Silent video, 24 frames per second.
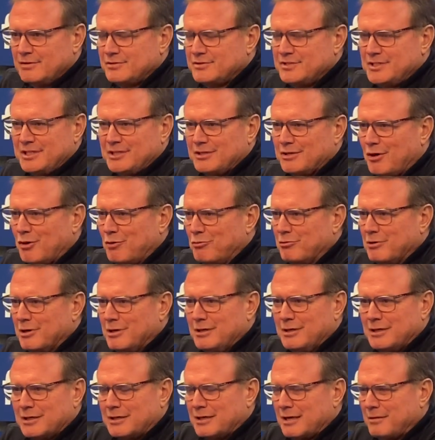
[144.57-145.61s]
10-0
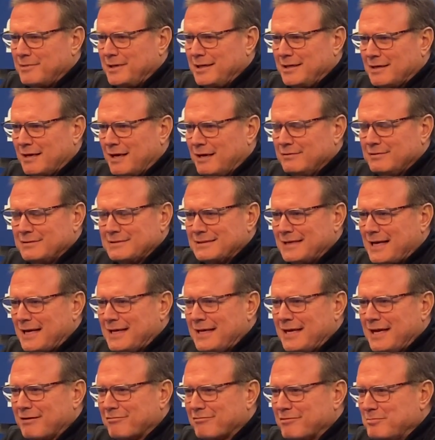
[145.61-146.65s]
run. I mean, I
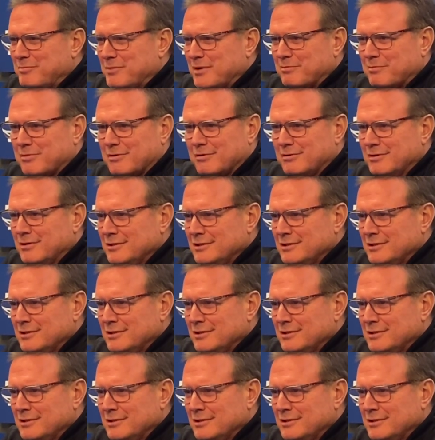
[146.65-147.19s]
can't remember